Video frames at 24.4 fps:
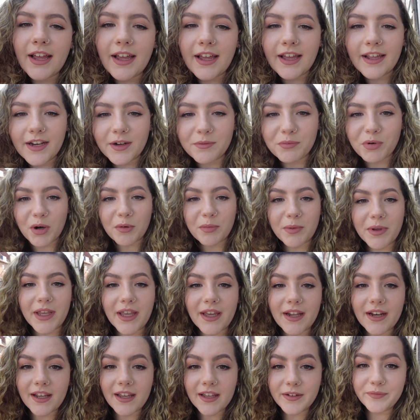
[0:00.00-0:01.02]
And I'm probably
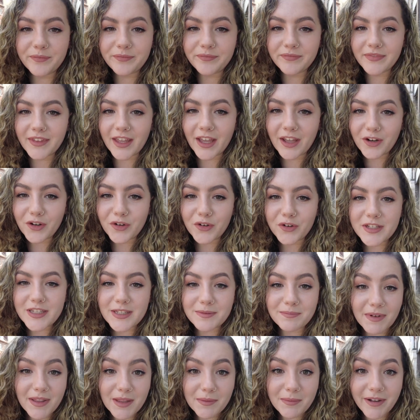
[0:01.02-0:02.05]
gonna annoy
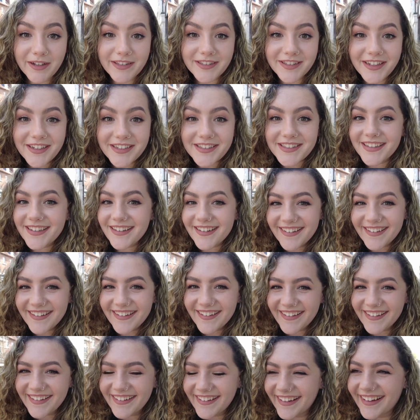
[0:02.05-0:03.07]
some other buskers.
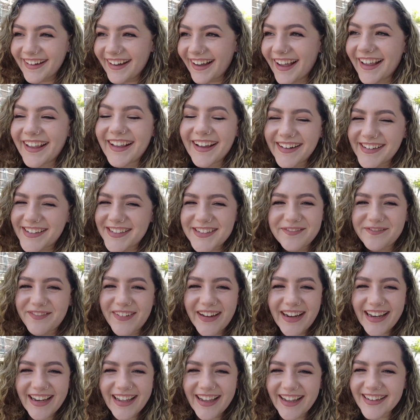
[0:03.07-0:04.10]
I just
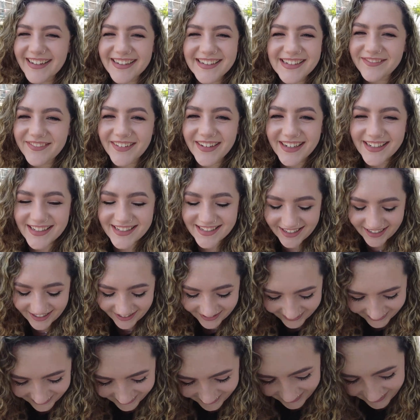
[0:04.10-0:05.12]
feel it, I can just feel it
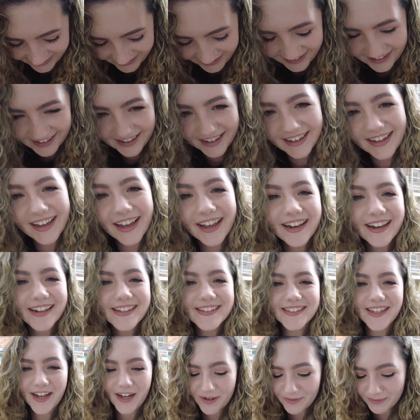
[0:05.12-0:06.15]
today. Okay,
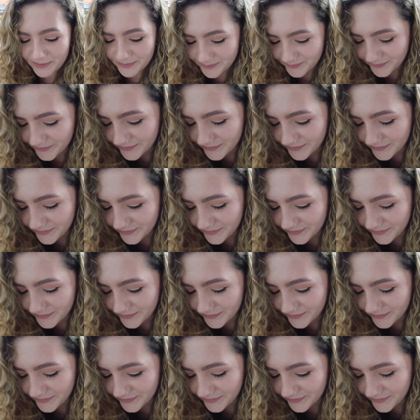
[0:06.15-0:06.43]
let's set up.